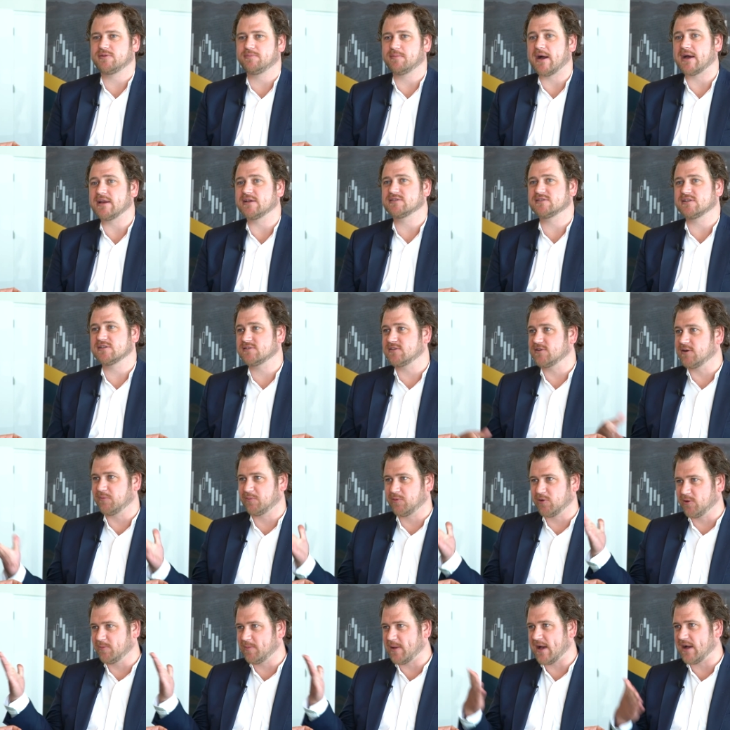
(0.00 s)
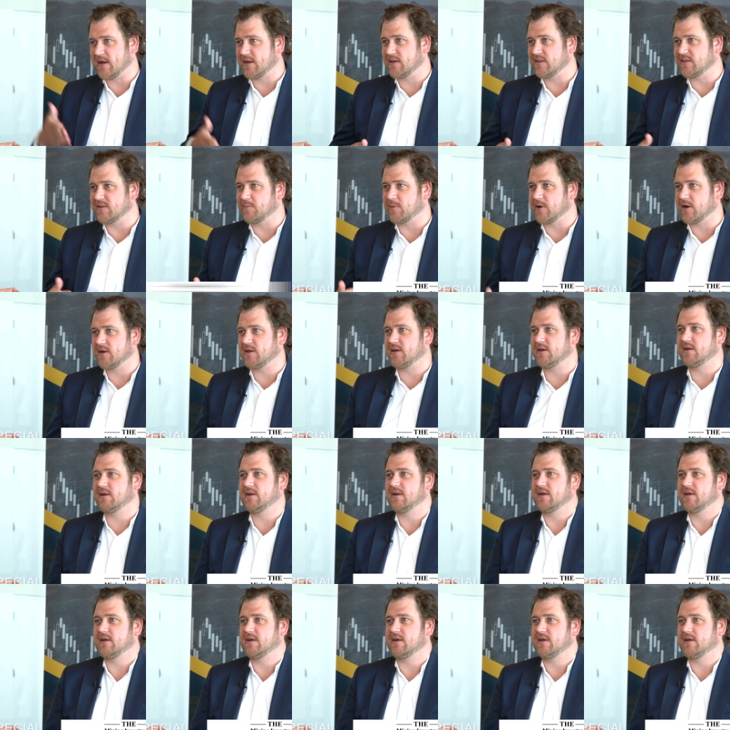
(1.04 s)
minus this little pullback in the market.